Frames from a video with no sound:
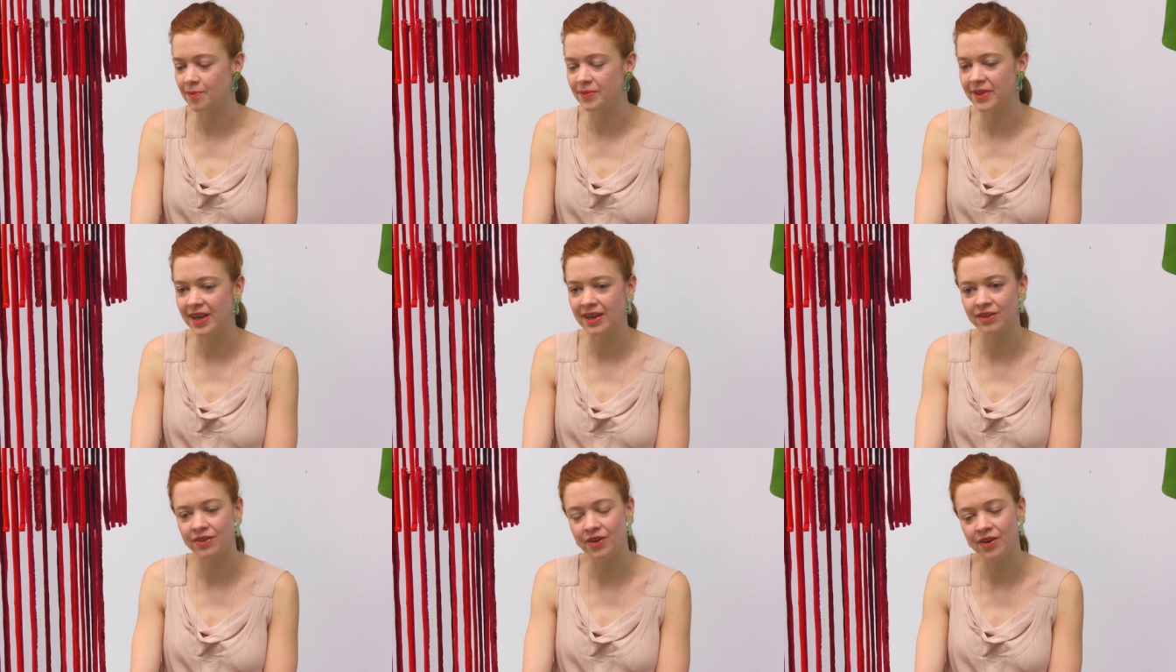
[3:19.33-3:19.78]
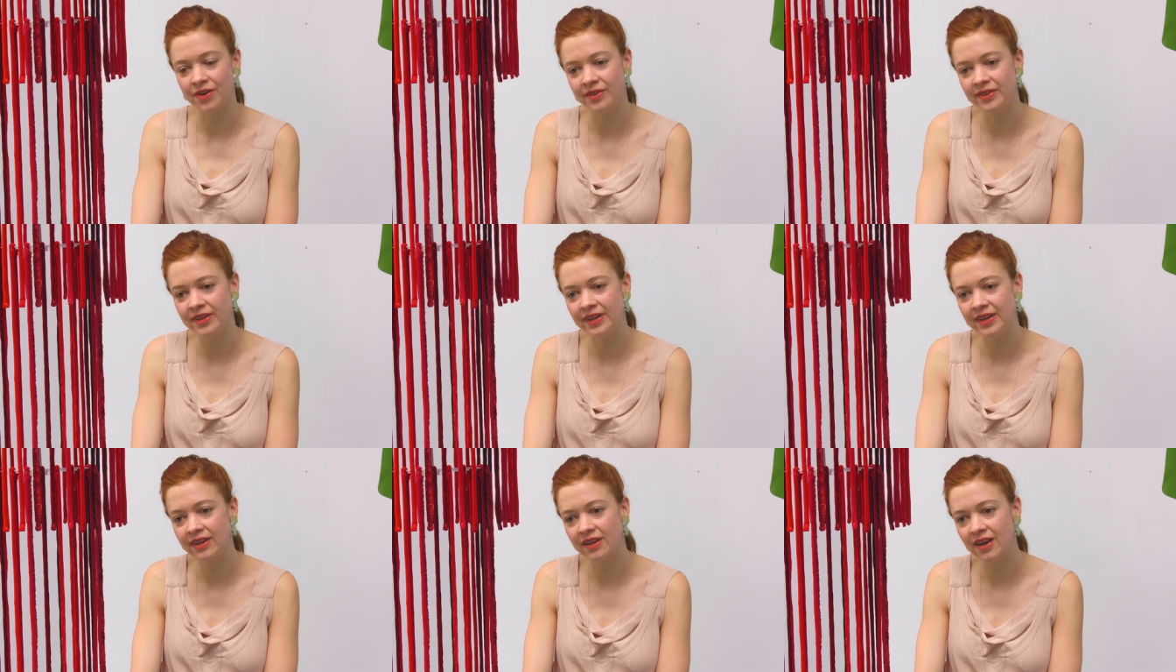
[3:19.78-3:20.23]
their
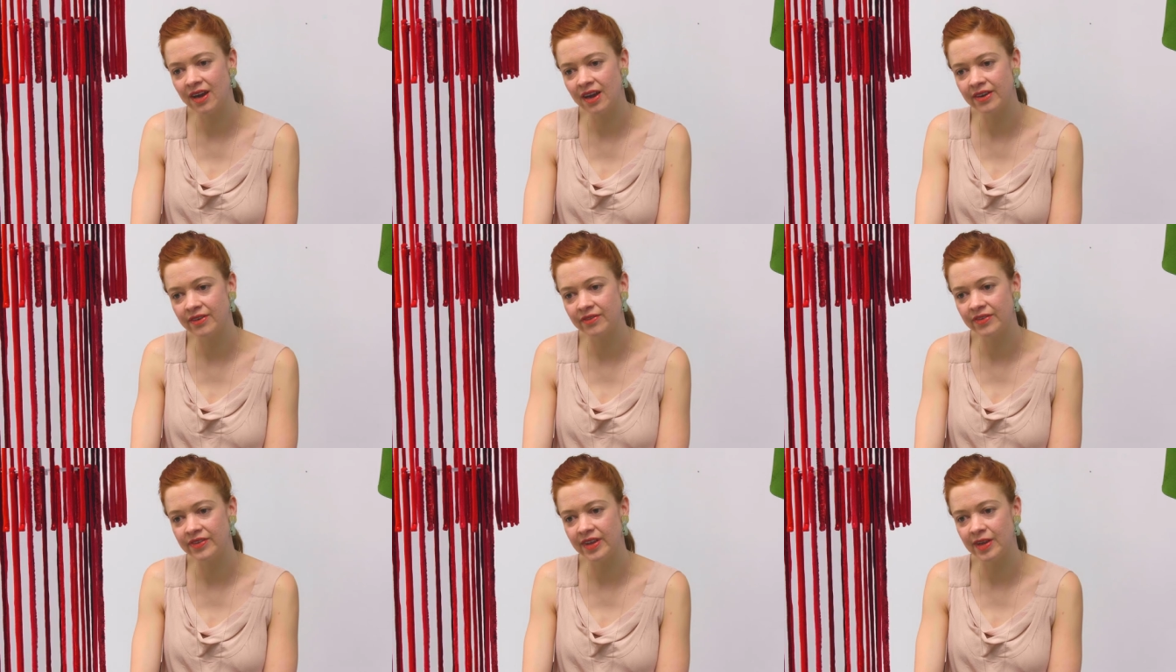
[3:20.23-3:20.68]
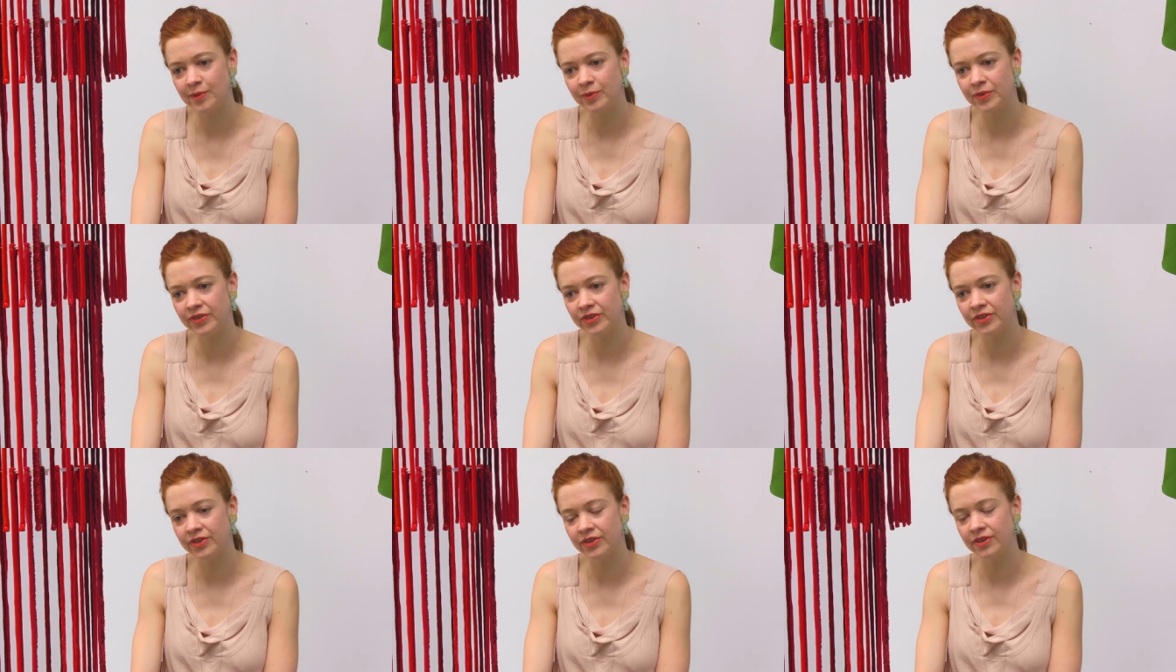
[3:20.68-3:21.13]
clothing kind of
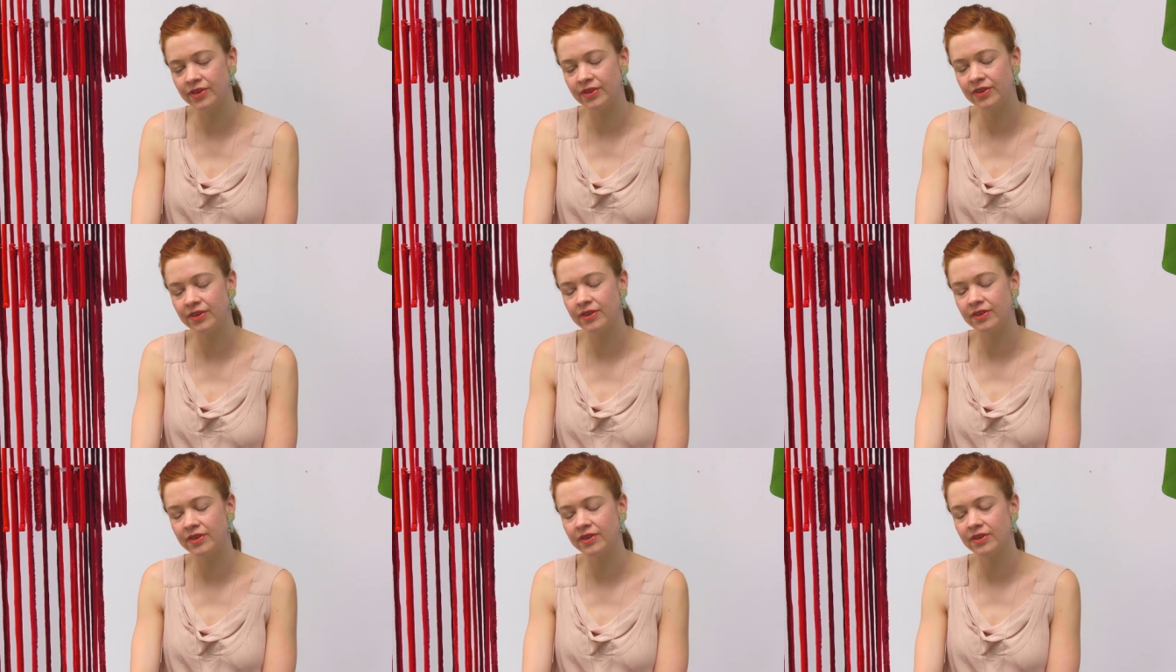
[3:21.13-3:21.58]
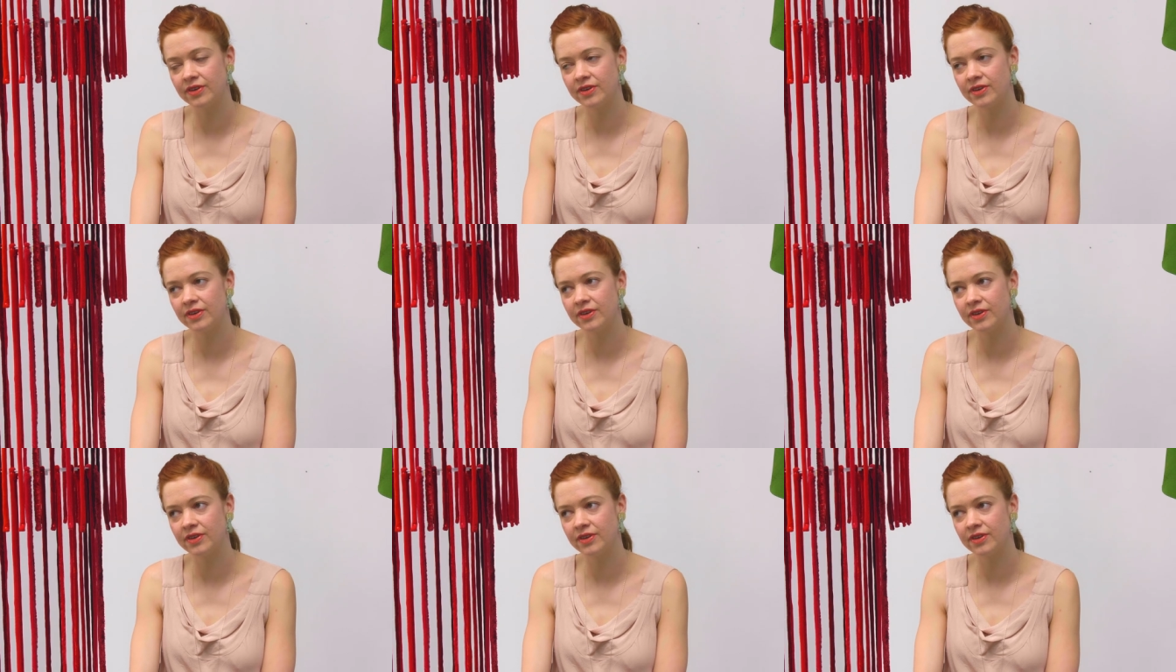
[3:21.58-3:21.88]
seems to